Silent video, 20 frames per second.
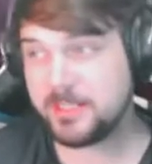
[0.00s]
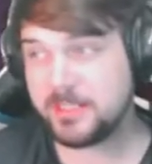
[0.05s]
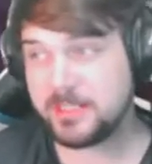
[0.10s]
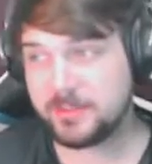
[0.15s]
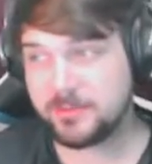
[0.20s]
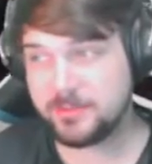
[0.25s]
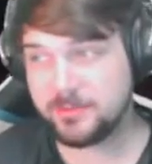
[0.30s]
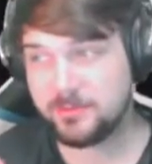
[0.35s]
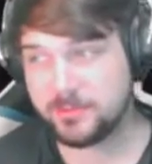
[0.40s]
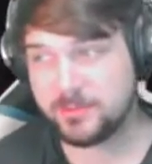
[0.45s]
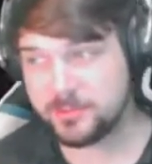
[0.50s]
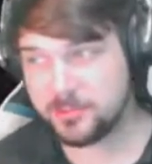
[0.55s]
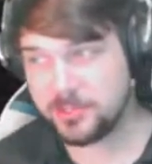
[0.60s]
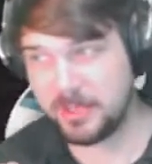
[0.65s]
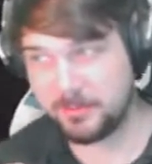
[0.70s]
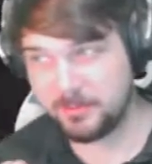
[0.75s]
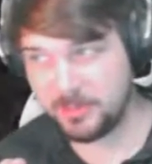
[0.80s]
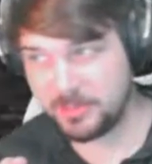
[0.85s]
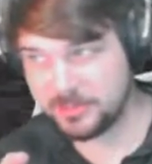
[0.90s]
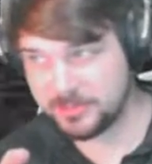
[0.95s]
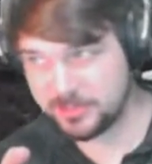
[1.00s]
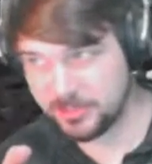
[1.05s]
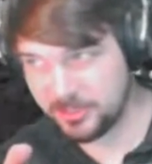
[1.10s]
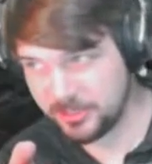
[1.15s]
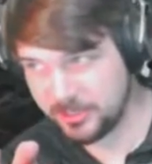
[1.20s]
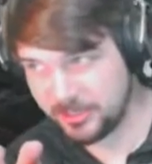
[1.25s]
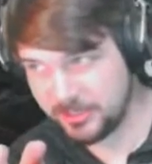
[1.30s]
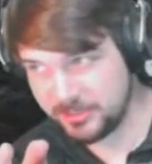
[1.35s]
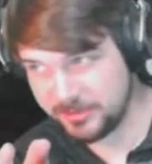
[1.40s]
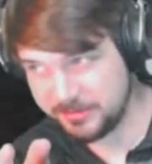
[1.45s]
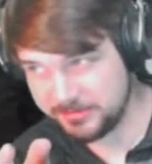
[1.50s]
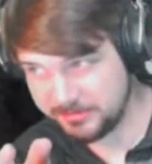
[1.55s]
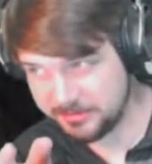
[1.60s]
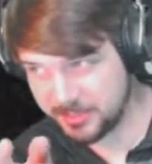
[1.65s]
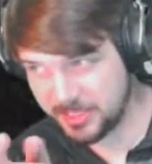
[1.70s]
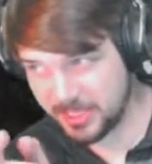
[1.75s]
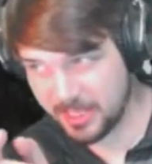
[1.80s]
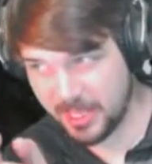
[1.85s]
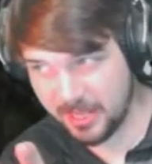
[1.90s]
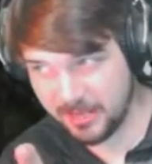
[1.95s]
You want to try Monster Hunter? You
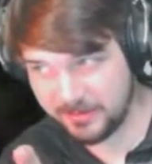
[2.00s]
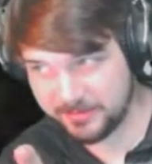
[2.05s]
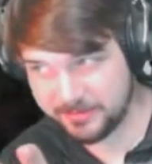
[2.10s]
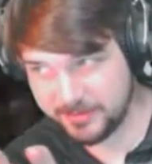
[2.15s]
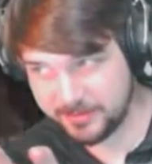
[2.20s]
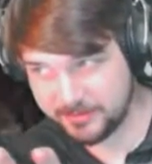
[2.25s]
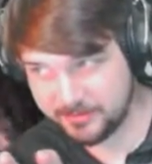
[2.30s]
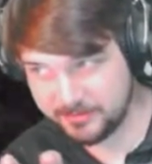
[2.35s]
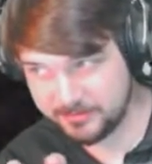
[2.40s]
got an iPhone?